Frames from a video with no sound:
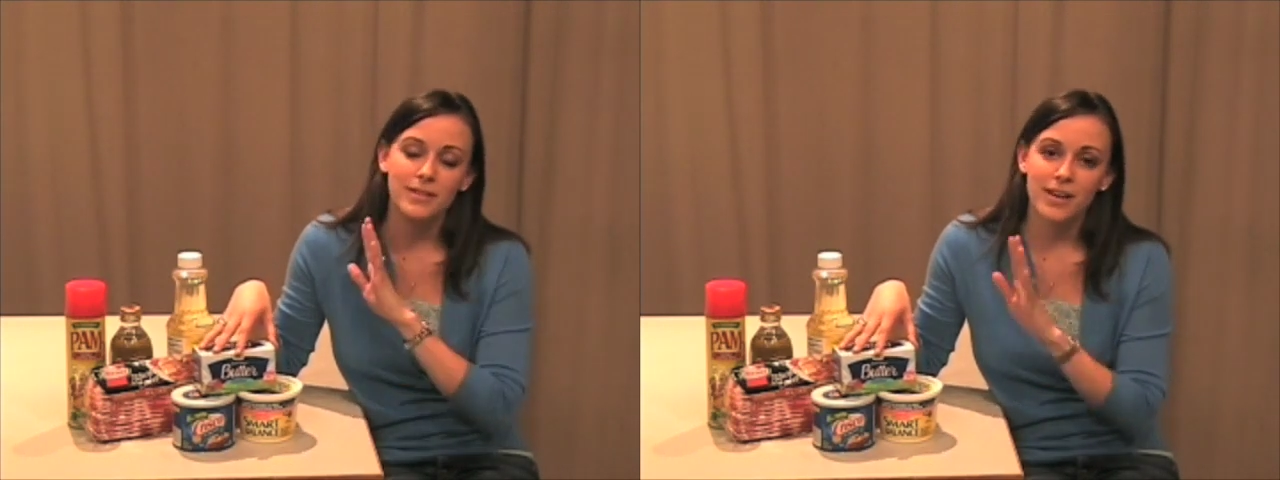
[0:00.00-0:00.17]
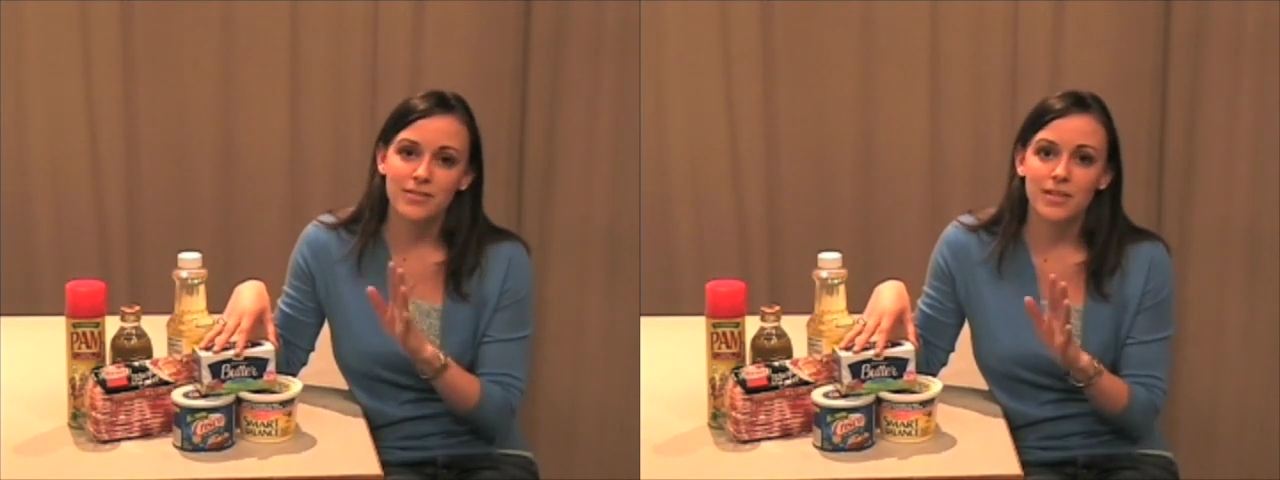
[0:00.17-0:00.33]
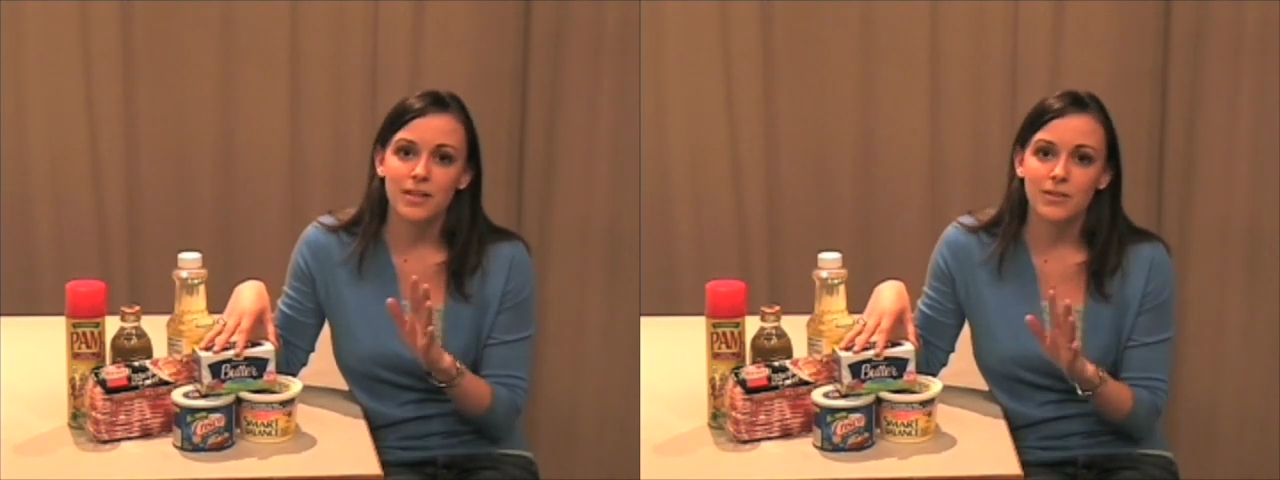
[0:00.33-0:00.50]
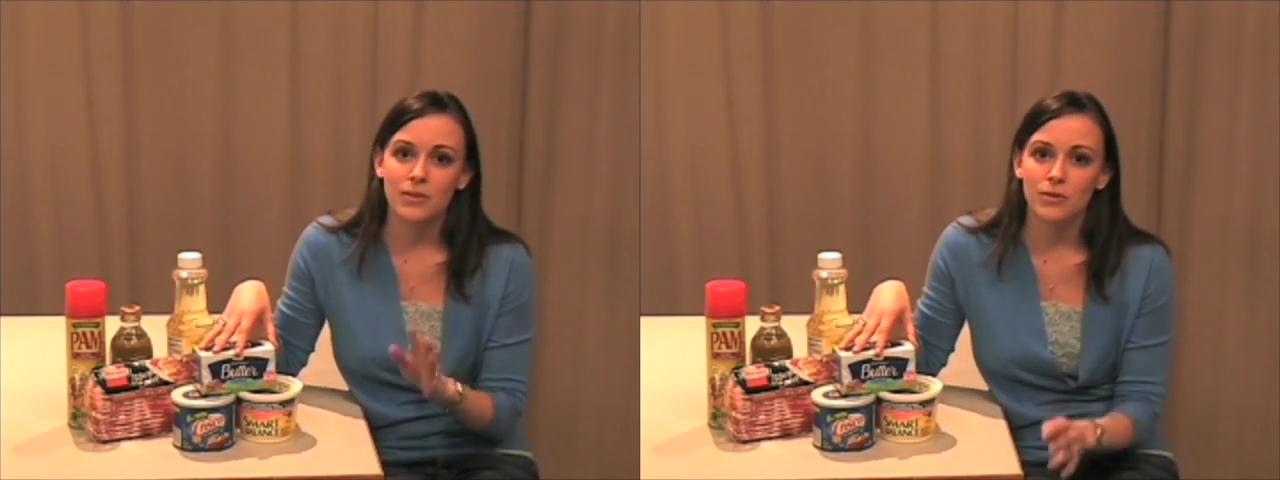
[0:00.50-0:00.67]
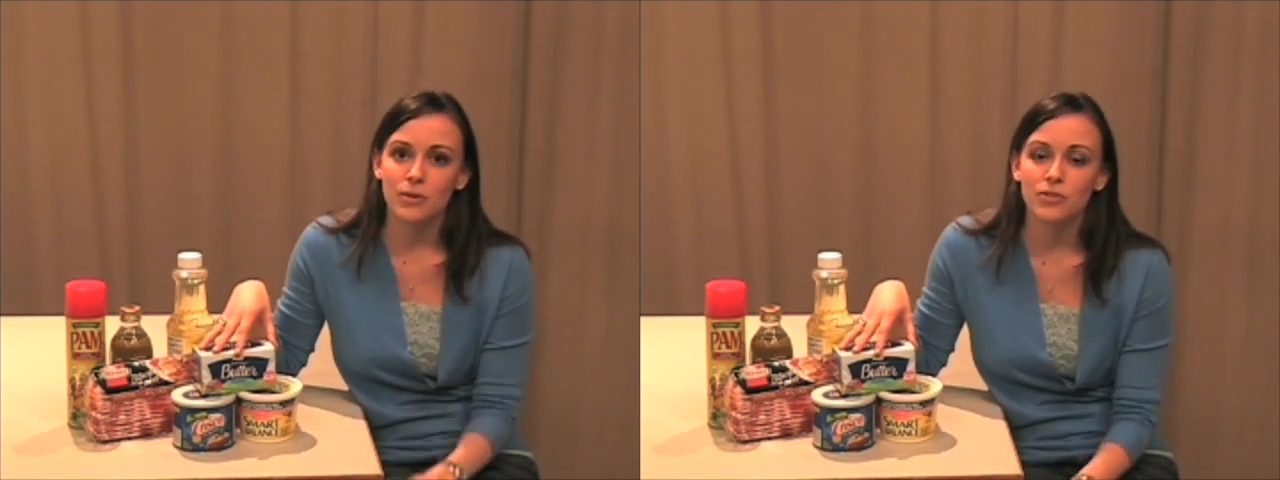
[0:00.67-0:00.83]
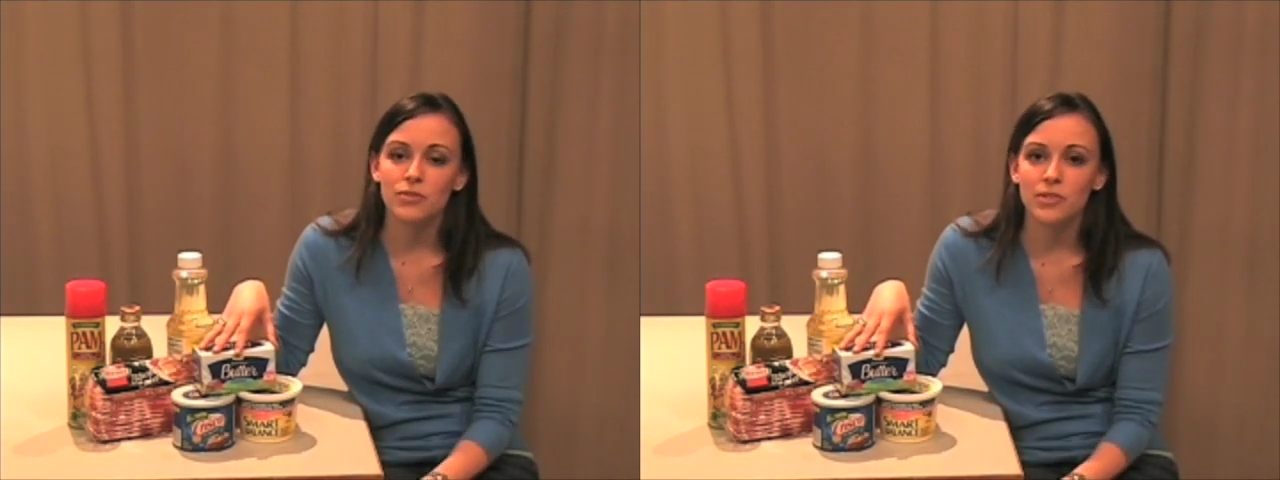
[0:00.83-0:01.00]
navigate the
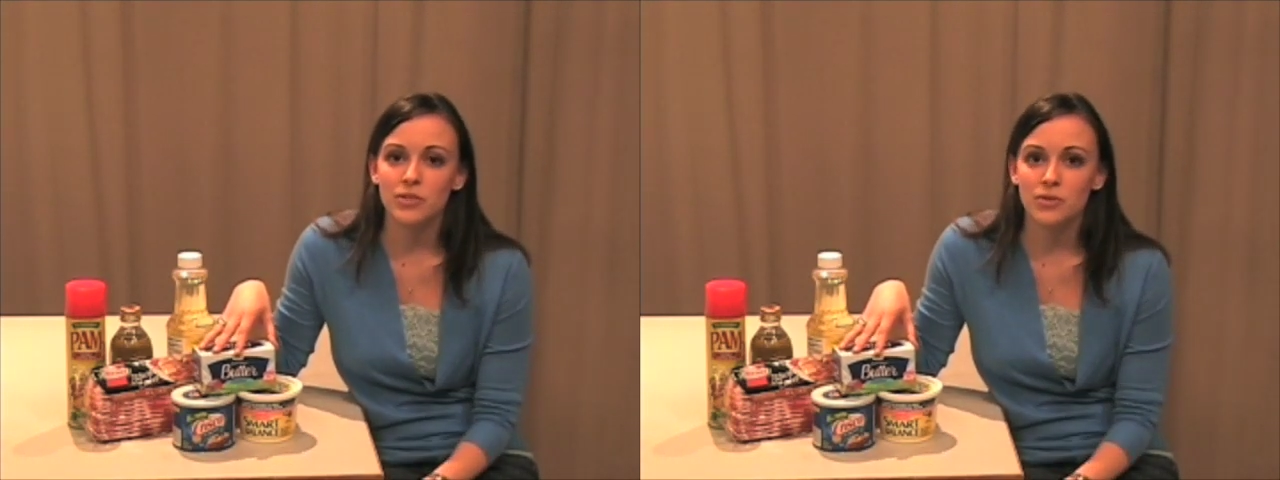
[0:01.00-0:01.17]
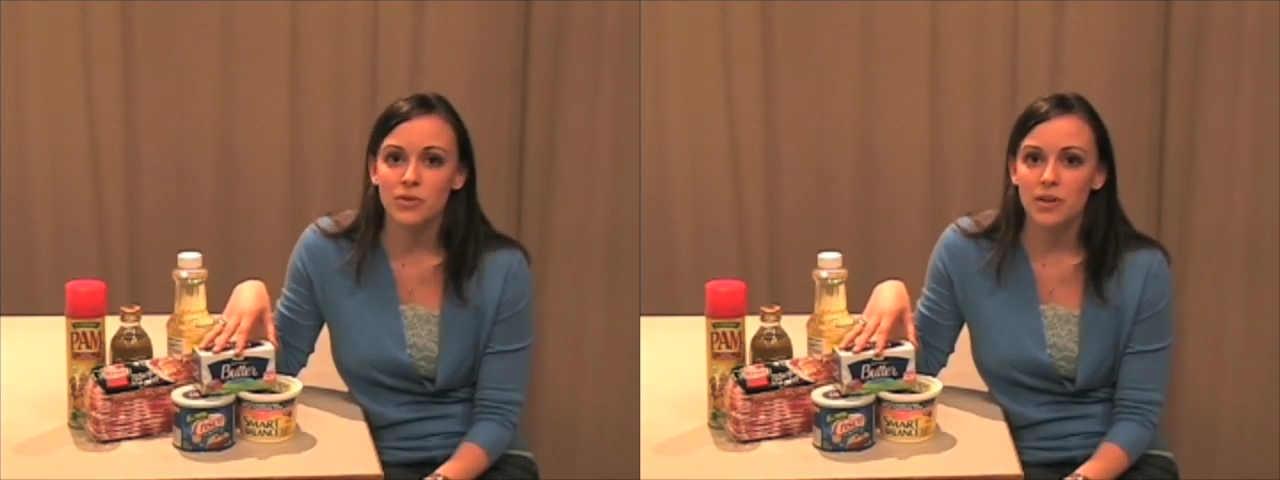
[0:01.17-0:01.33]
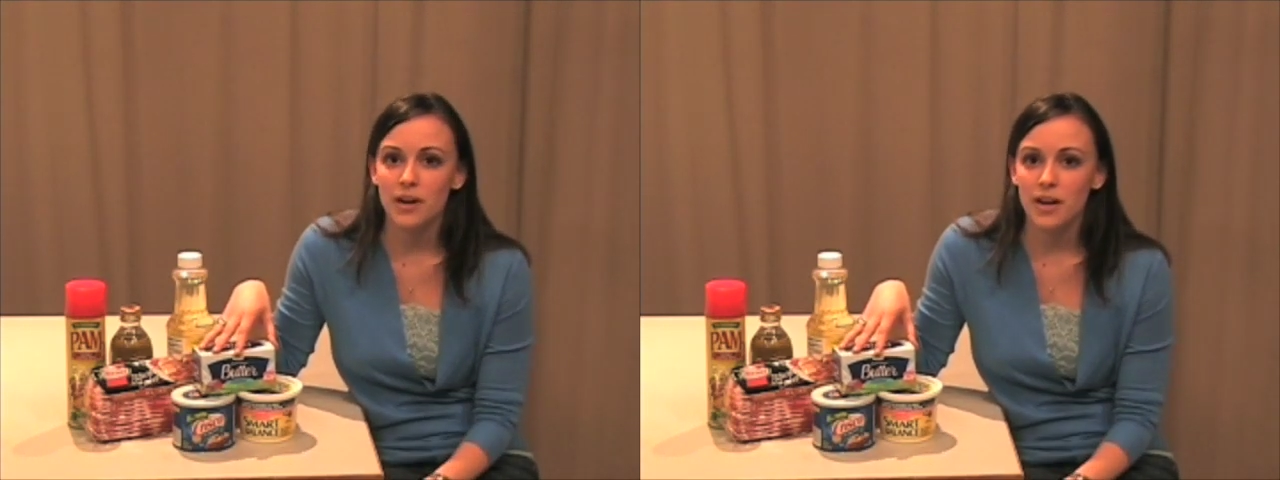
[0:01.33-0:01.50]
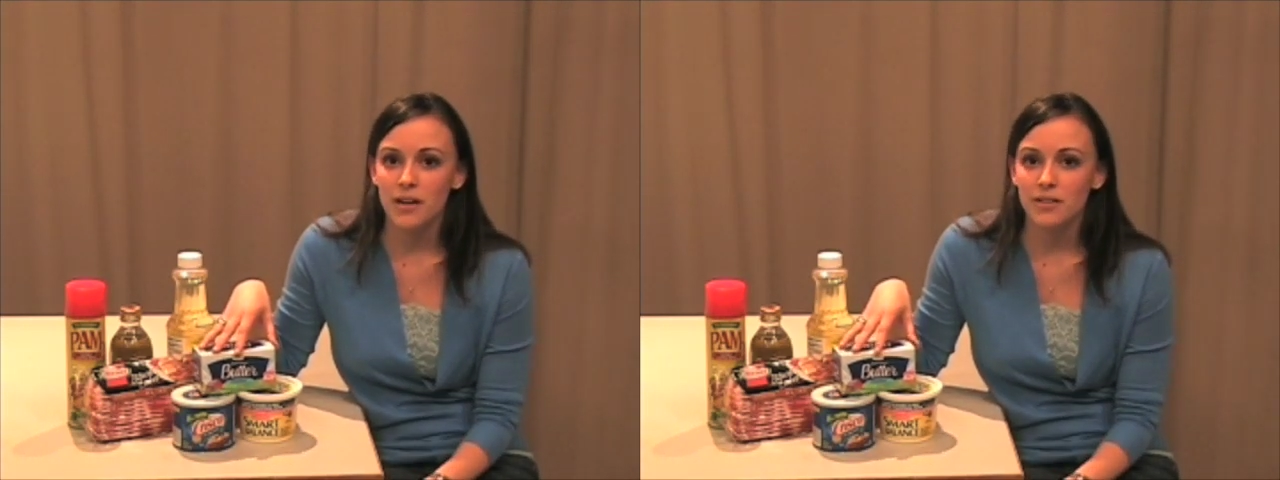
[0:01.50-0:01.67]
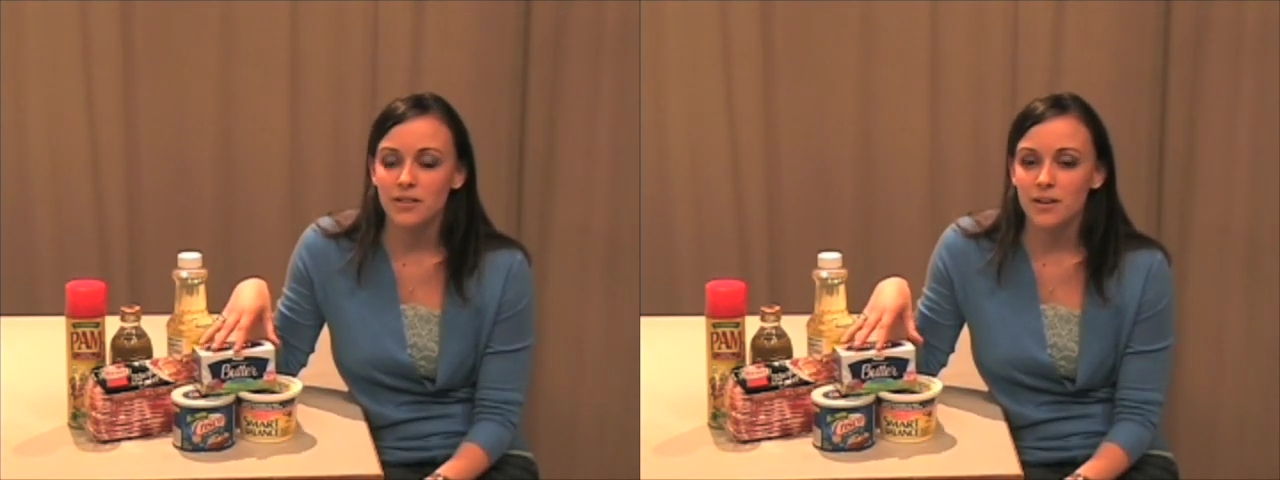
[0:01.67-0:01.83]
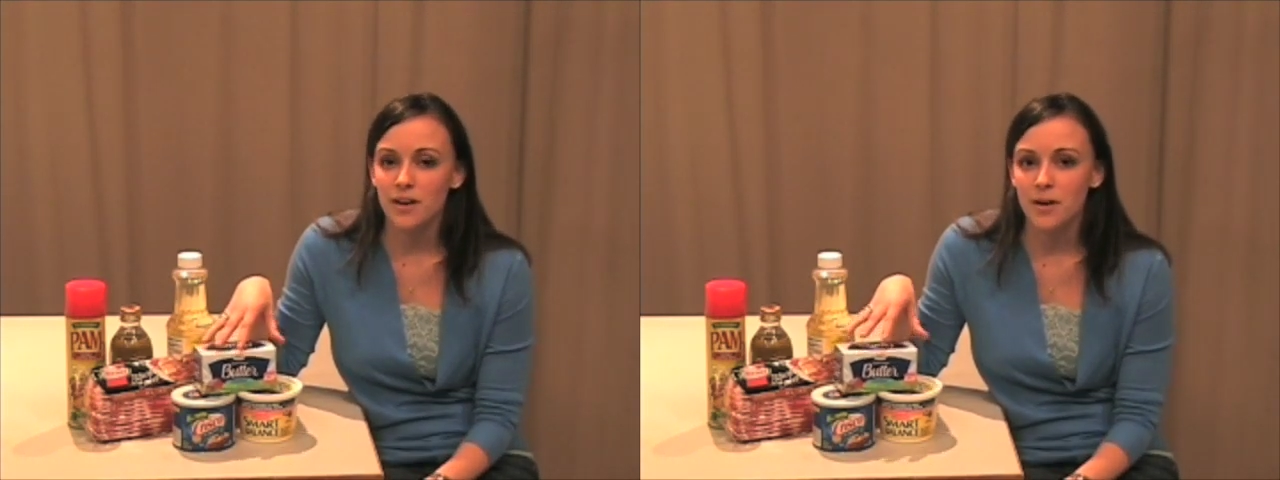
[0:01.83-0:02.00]
grocery store
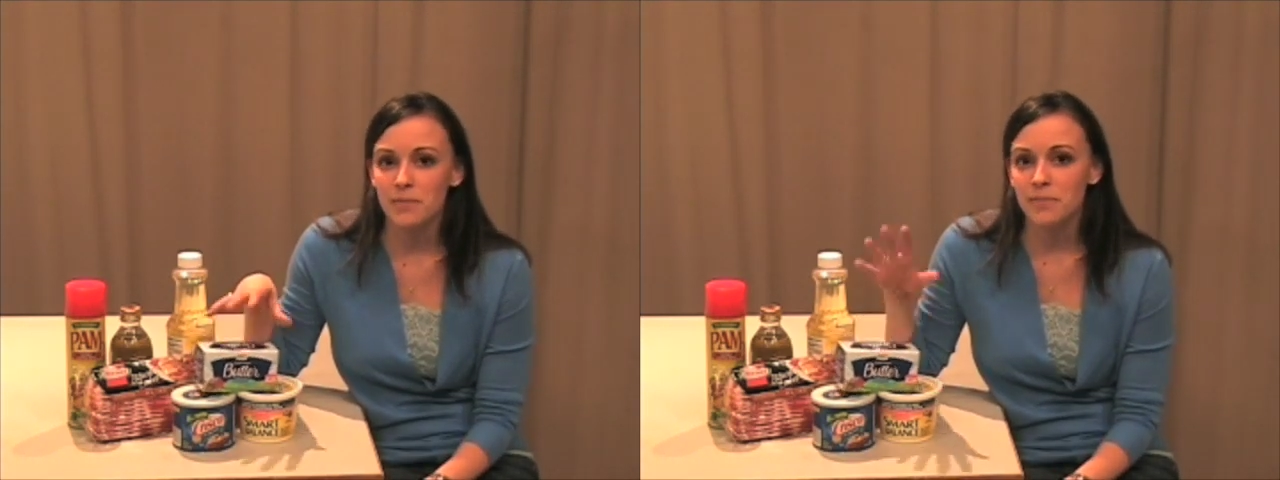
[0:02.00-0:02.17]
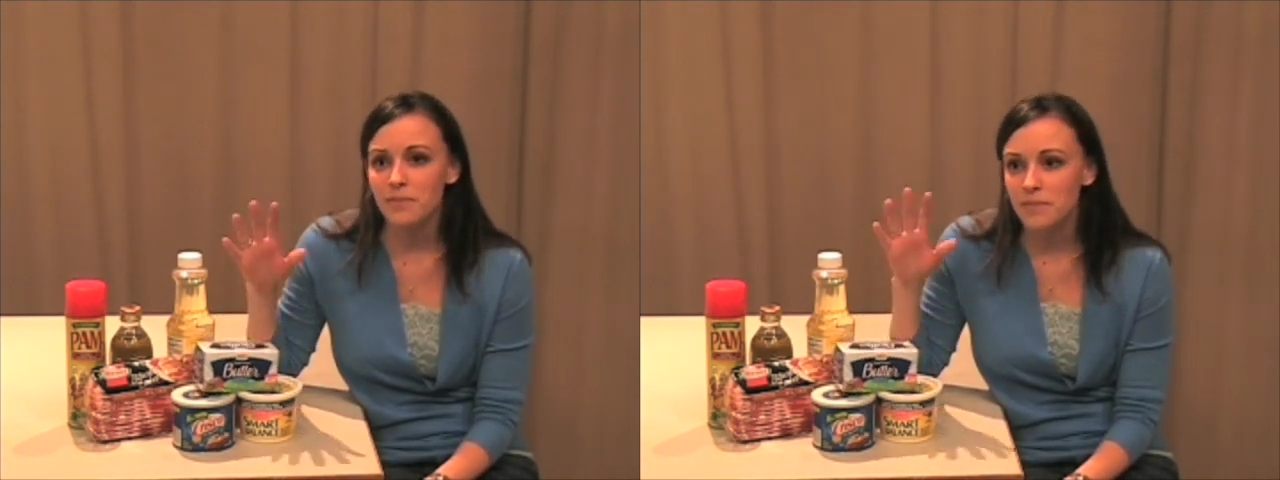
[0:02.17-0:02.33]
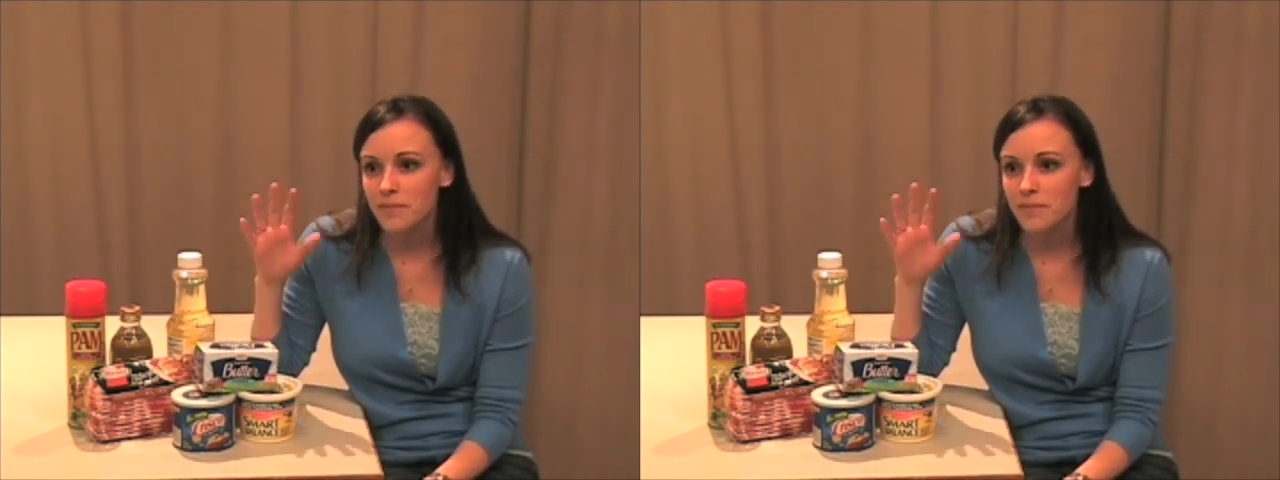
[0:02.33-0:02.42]
and